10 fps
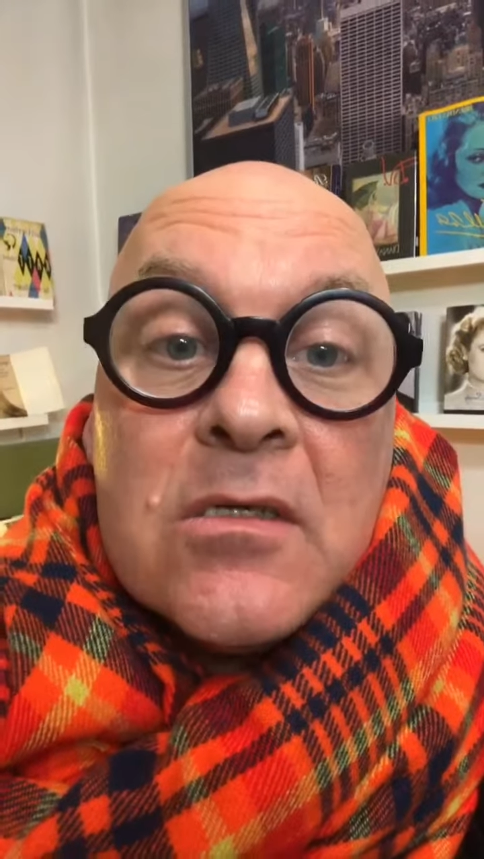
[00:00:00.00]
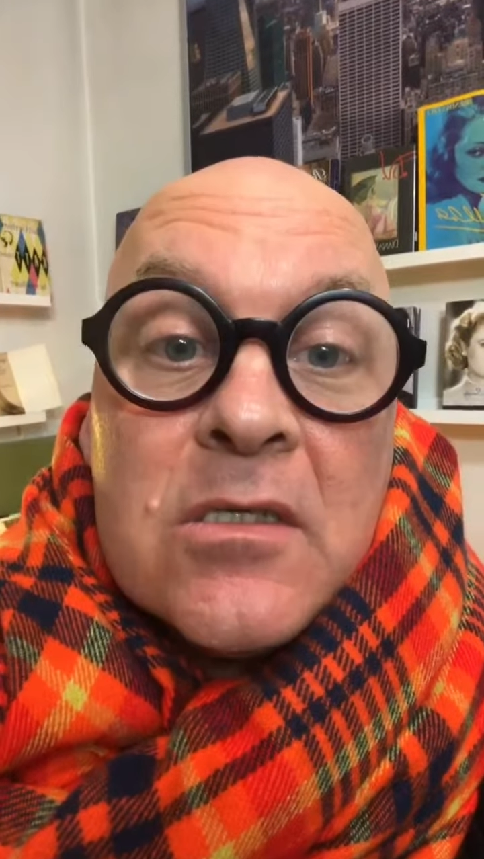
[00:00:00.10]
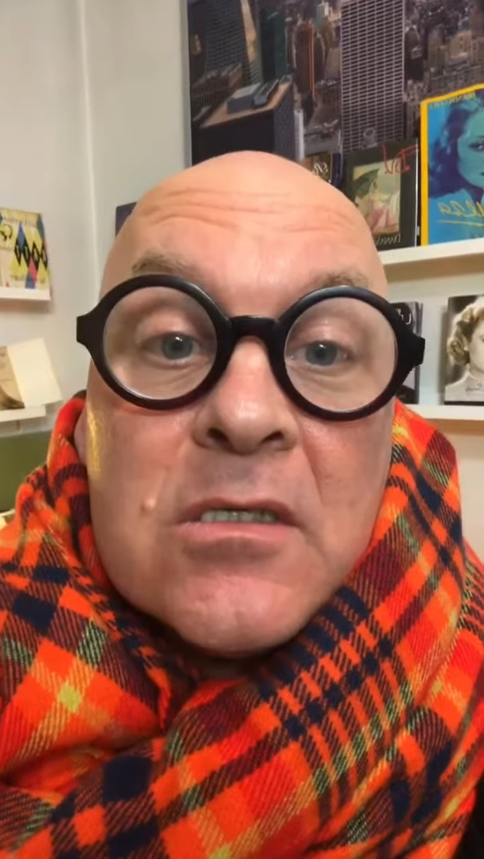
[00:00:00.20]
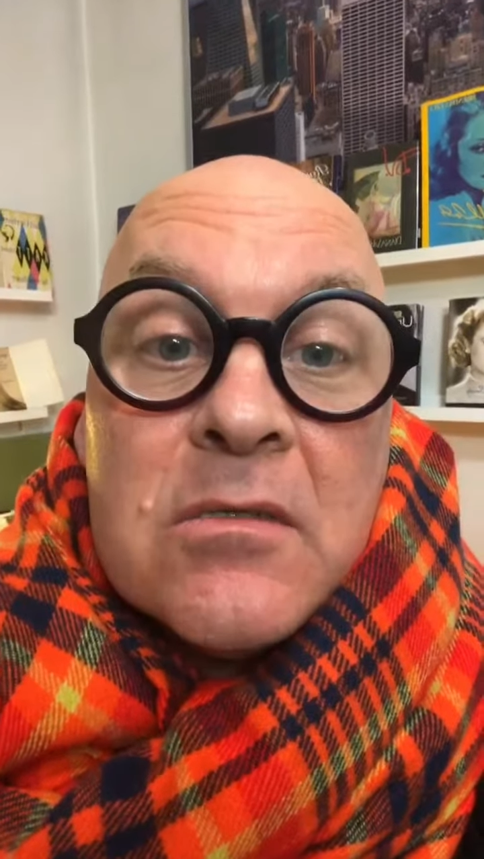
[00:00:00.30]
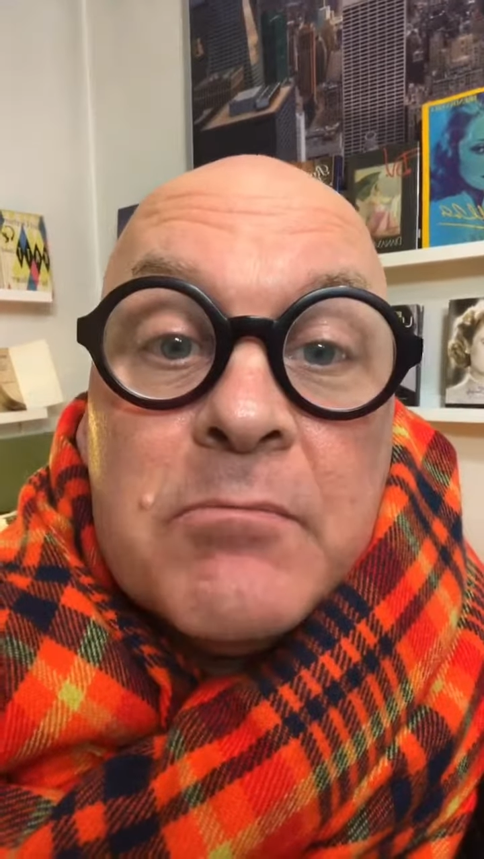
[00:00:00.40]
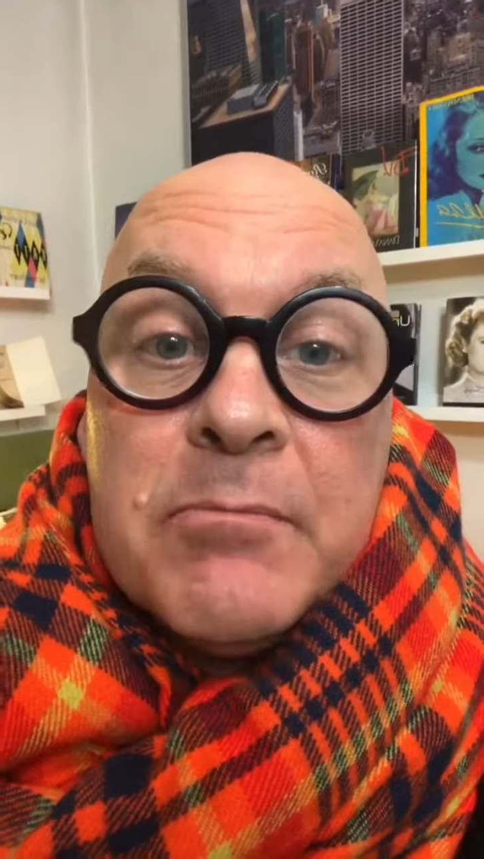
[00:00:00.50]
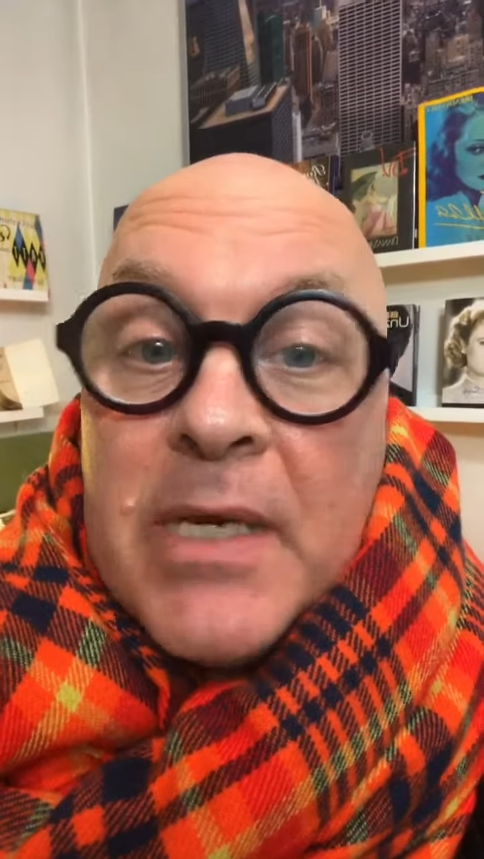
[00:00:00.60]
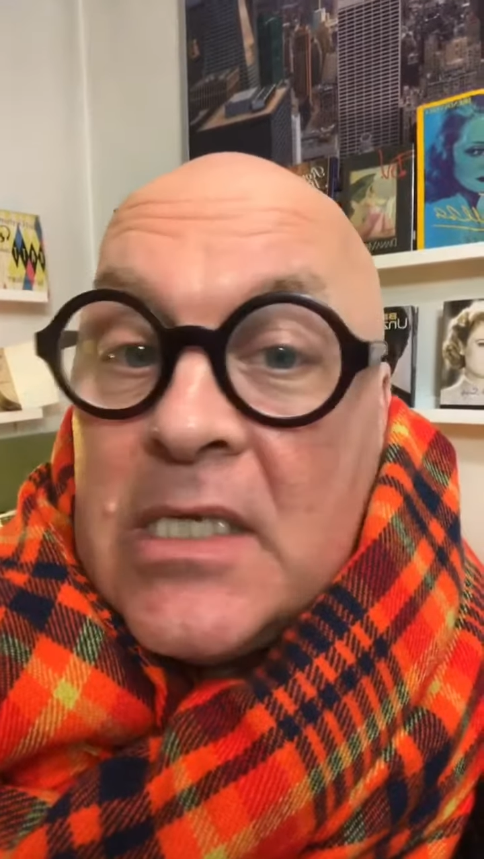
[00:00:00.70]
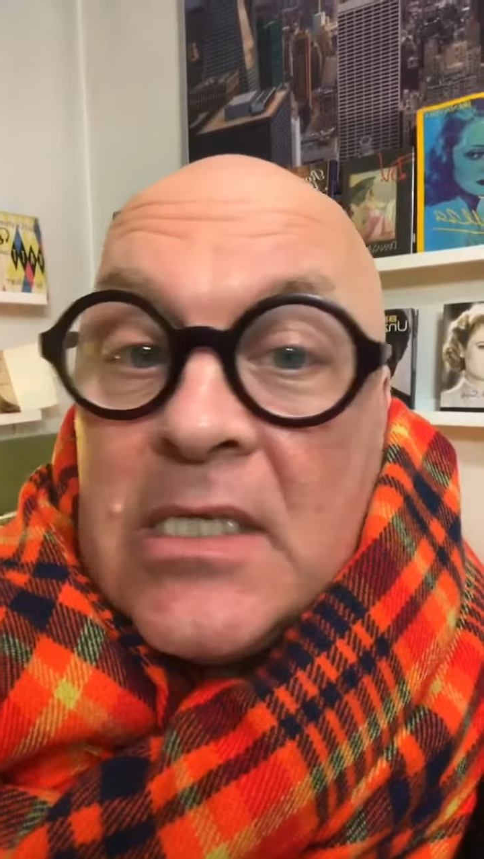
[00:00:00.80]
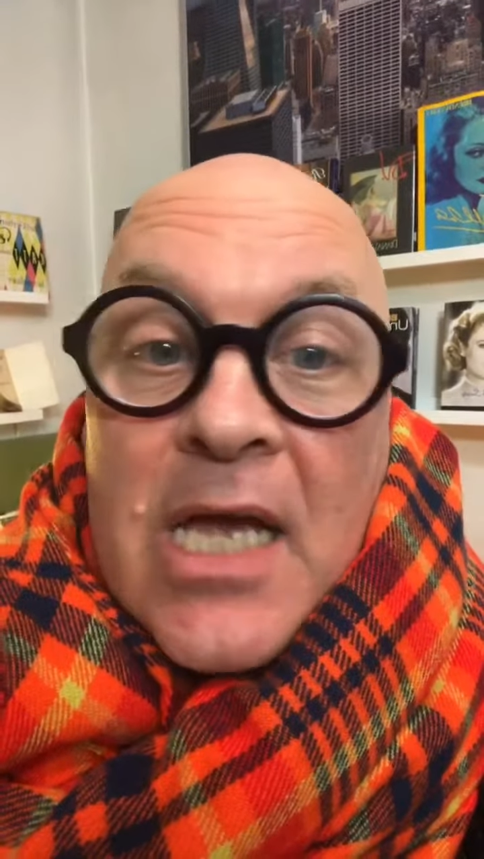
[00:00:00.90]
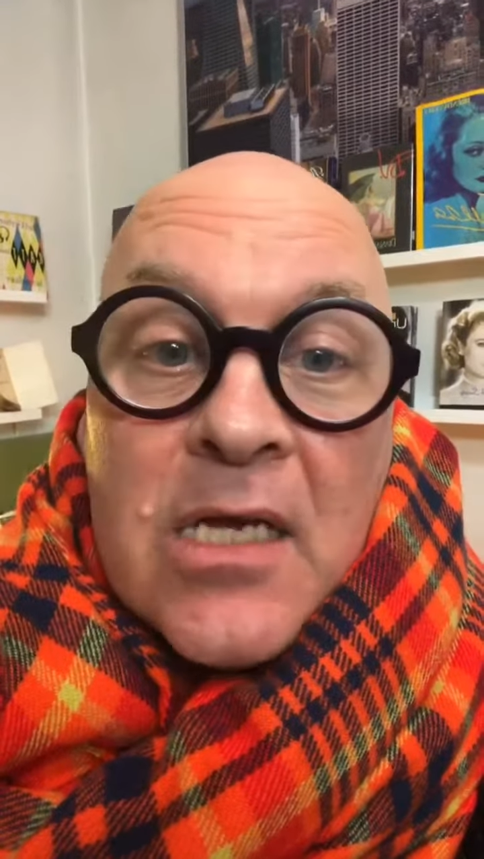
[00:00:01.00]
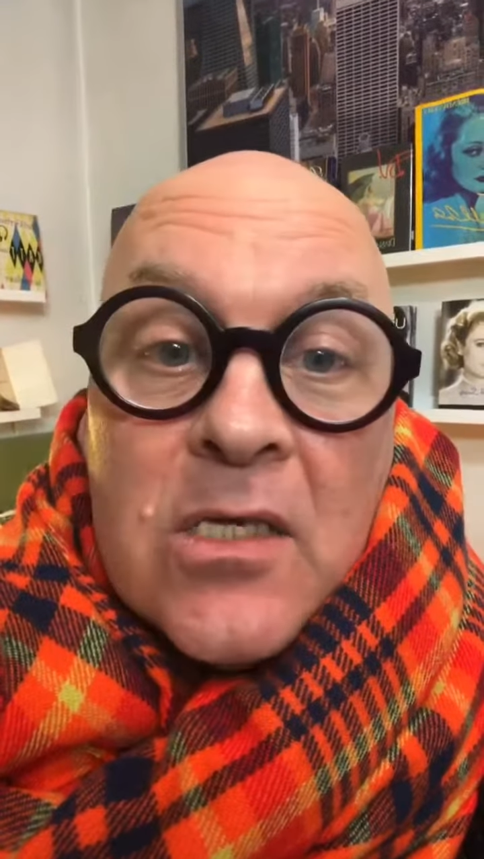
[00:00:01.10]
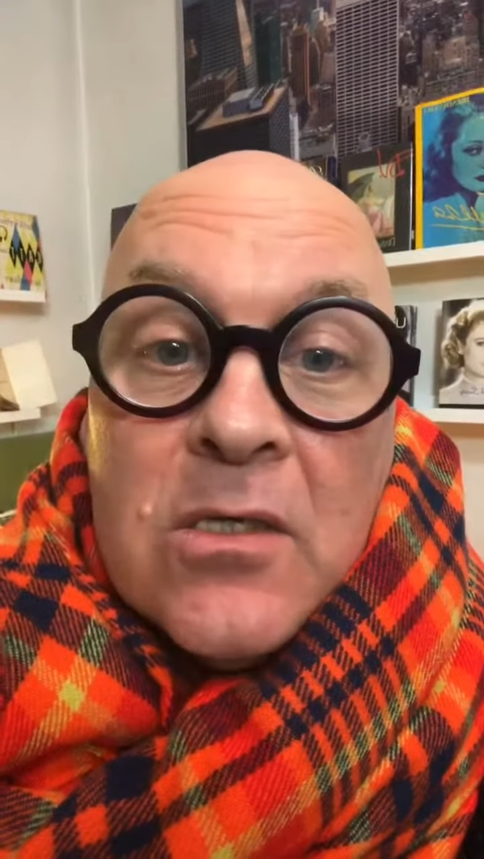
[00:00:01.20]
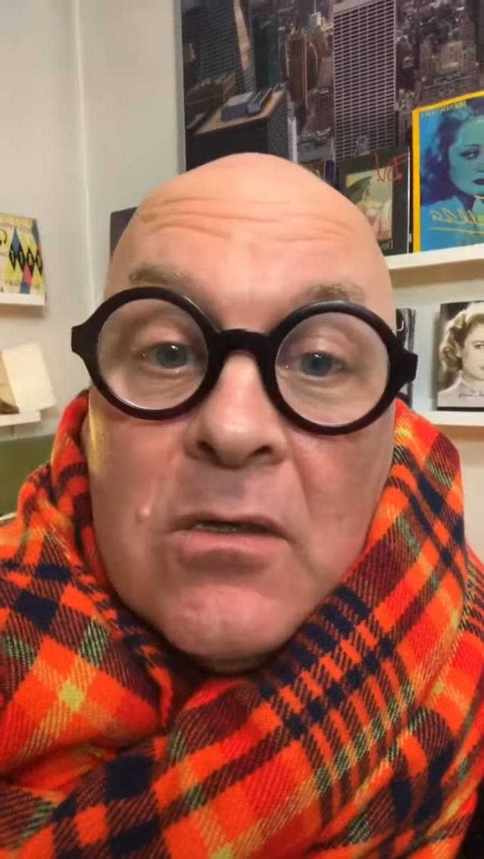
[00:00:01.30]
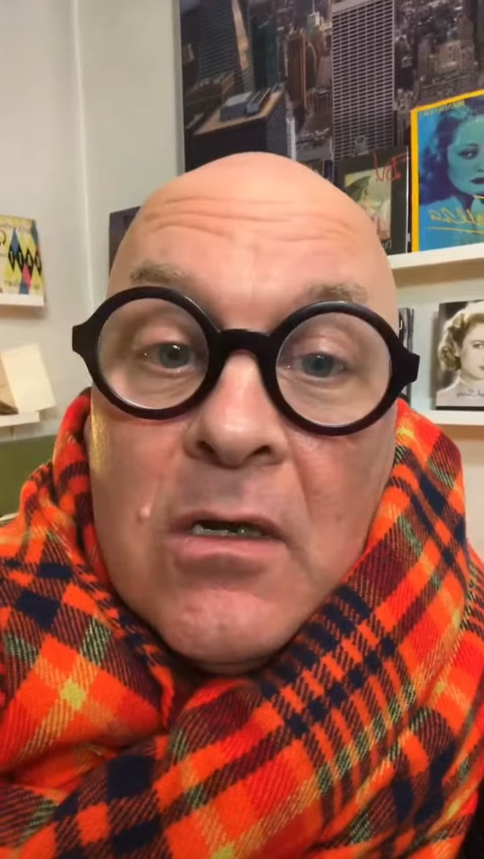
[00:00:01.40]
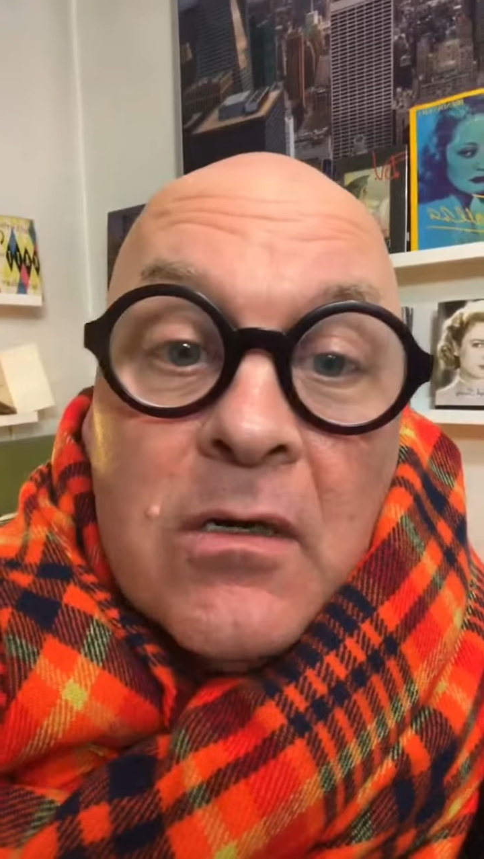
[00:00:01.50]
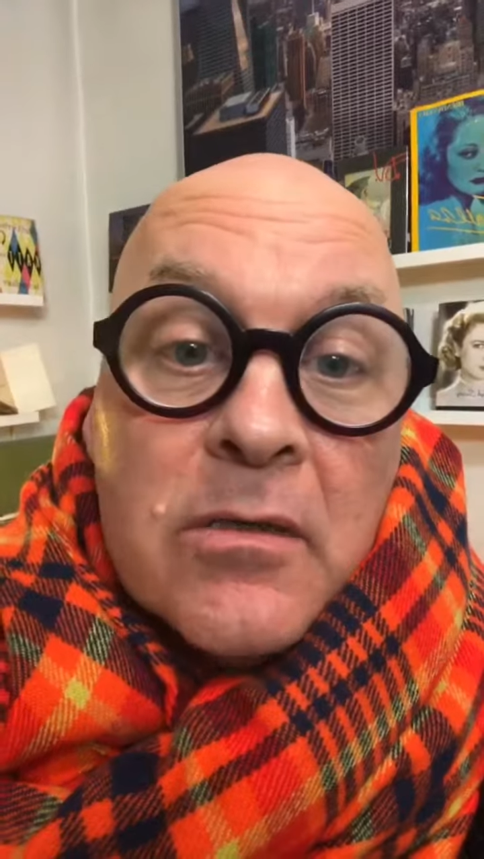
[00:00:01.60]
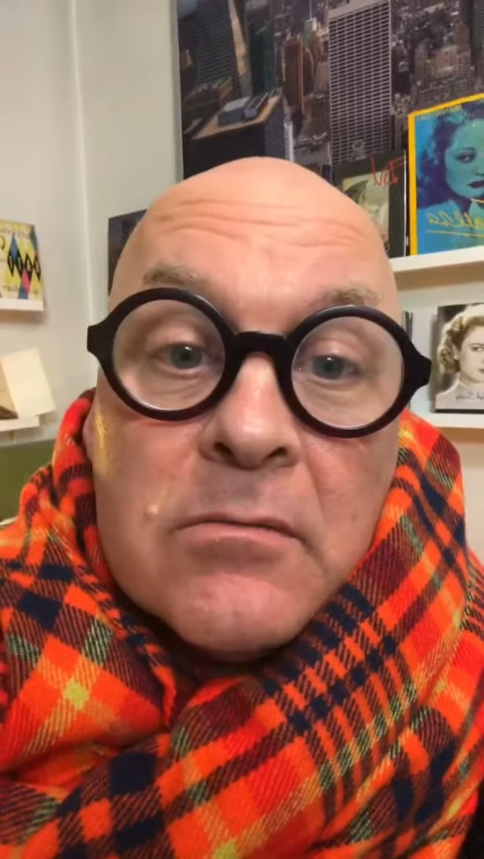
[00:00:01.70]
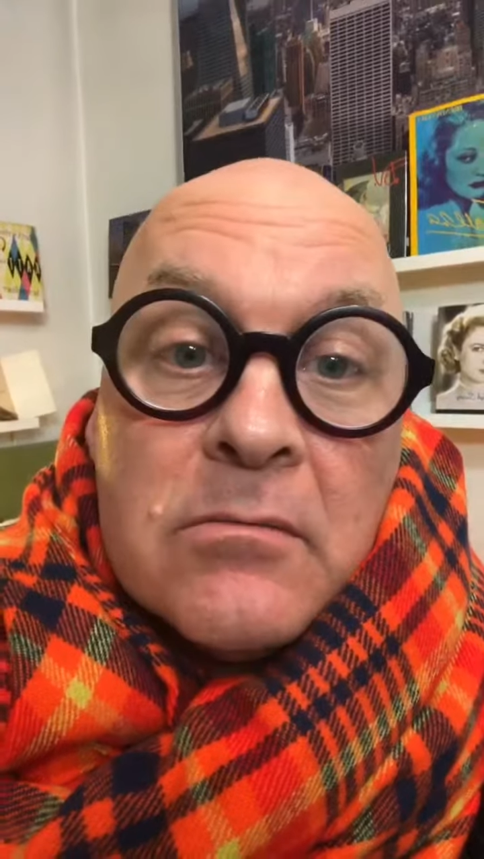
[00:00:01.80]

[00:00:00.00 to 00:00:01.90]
spectacular?